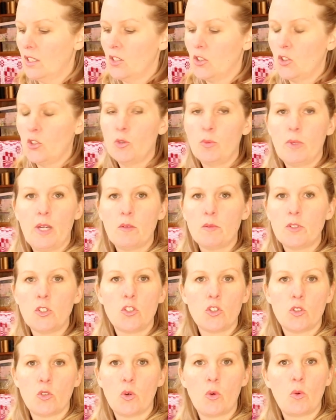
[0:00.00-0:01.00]
you'll be able to
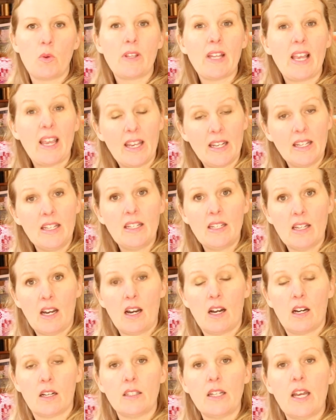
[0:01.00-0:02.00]
do it with any
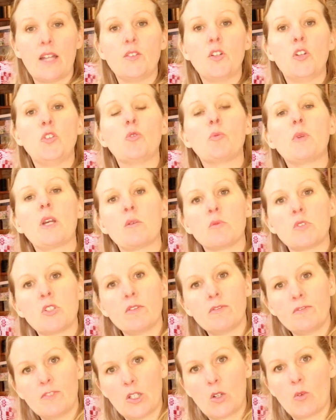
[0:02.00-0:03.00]
yarn, and then you'll be able to
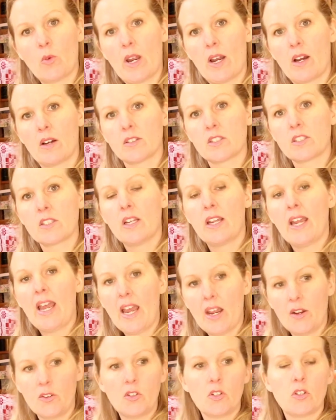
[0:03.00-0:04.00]
figure out
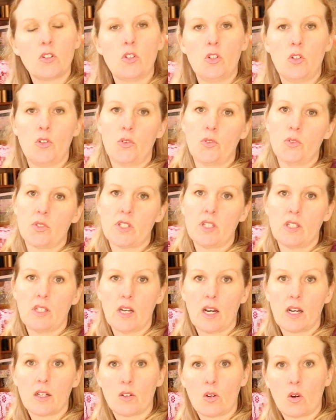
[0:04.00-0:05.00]
how you're going to use the
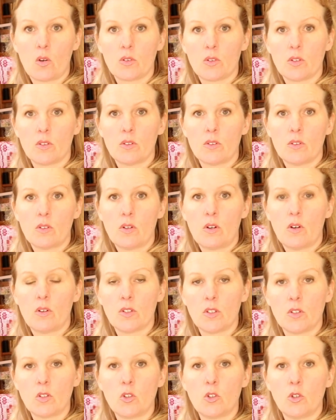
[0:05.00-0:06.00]
yarn on, on
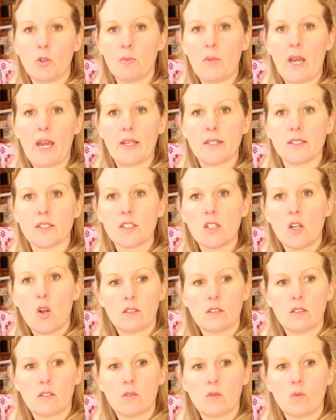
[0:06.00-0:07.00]
the loom and
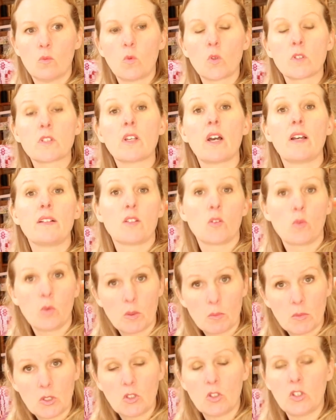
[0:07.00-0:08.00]
what size
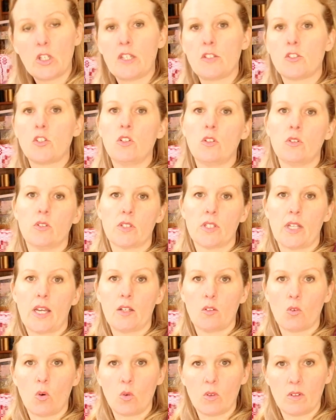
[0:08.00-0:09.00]
equipment you need to use
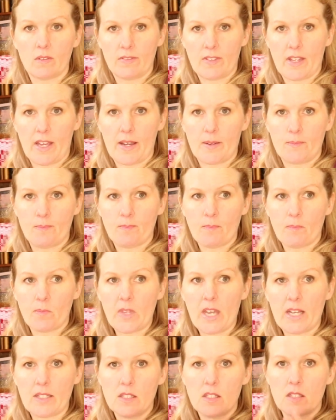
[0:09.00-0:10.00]
and all of that.
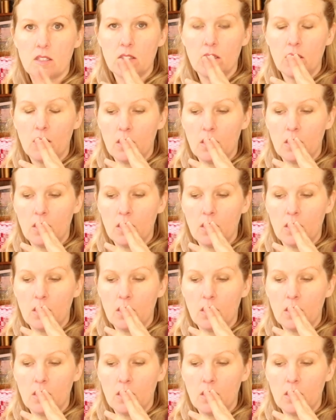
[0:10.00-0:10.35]
That's